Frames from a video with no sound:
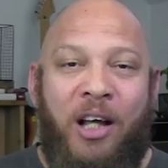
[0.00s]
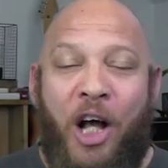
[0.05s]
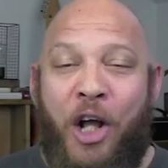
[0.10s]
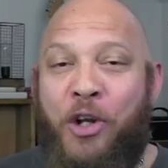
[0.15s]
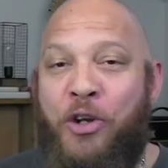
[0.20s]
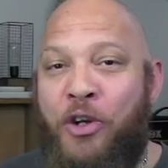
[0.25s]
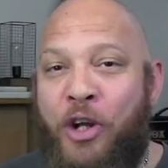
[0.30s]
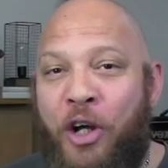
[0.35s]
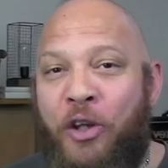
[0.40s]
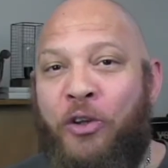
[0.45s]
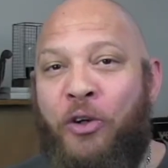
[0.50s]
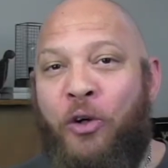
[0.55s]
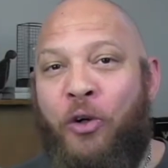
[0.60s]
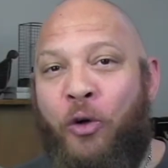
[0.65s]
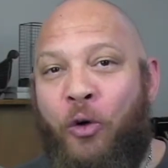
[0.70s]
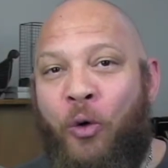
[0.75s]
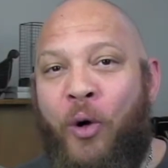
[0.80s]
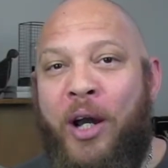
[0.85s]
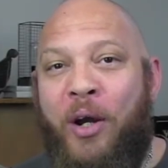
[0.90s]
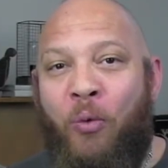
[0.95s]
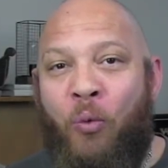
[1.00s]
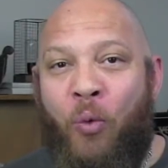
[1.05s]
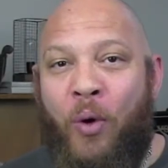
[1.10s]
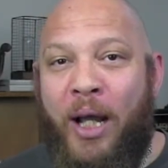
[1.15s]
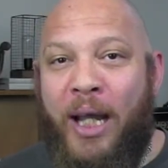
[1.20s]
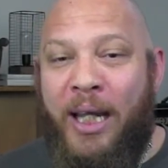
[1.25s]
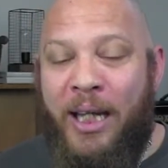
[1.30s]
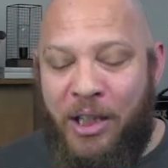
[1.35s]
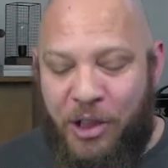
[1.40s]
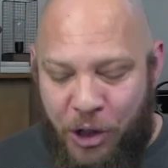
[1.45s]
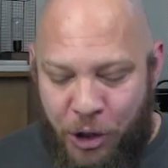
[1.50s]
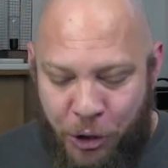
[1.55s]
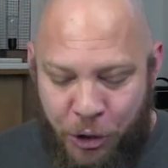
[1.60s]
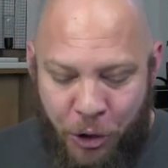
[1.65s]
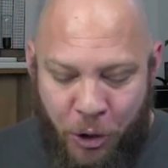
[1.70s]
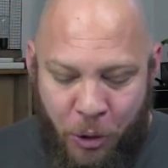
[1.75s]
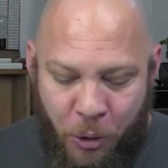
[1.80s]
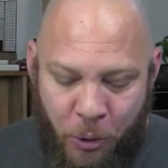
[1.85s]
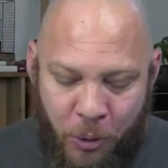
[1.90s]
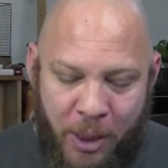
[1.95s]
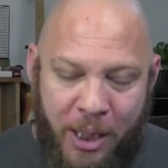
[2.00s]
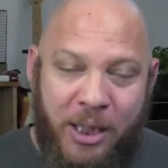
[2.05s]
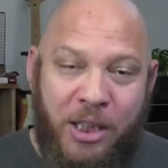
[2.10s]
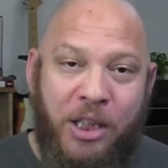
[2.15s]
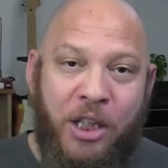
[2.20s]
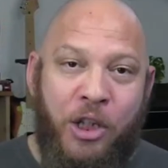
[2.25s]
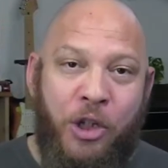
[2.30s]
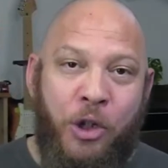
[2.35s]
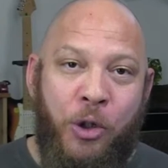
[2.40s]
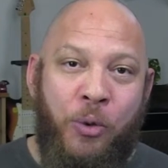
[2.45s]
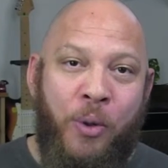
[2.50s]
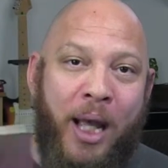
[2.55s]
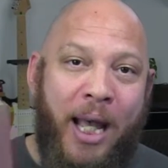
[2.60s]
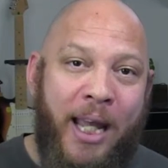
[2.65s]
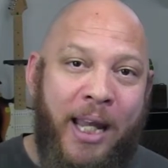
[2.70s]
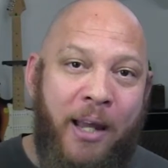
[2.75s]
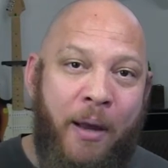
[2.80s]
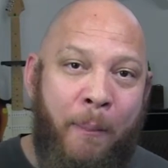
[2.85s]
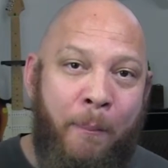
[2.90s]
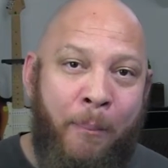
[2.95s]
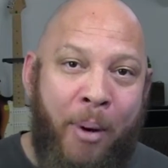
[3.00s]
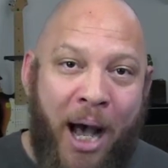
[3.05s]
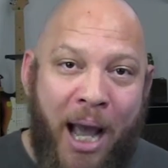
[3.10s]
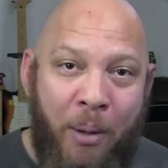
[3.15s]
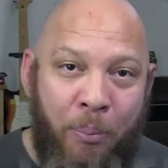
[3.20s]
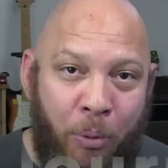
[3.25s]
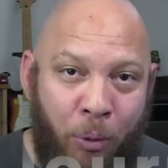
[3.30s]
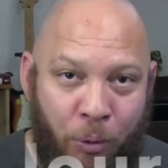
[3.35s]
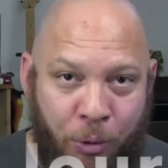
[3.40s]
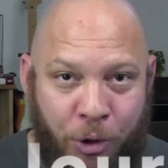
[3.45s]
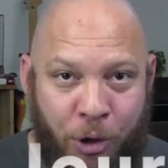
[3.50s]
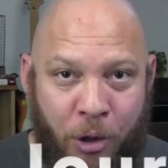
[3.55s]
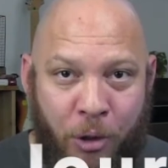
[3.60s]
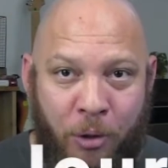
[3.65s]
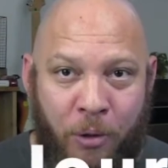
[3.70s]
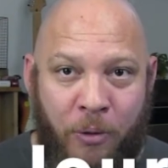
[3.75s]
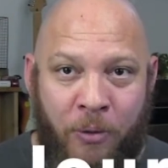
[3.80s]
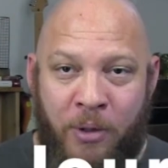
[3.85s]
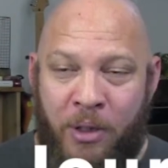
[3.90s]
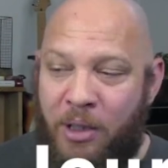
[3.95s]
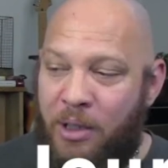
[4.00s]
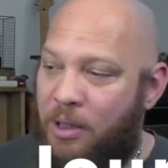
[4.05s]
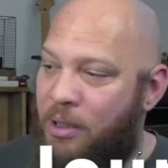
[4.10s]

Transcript: Another great way to journal is to do a Bible journal.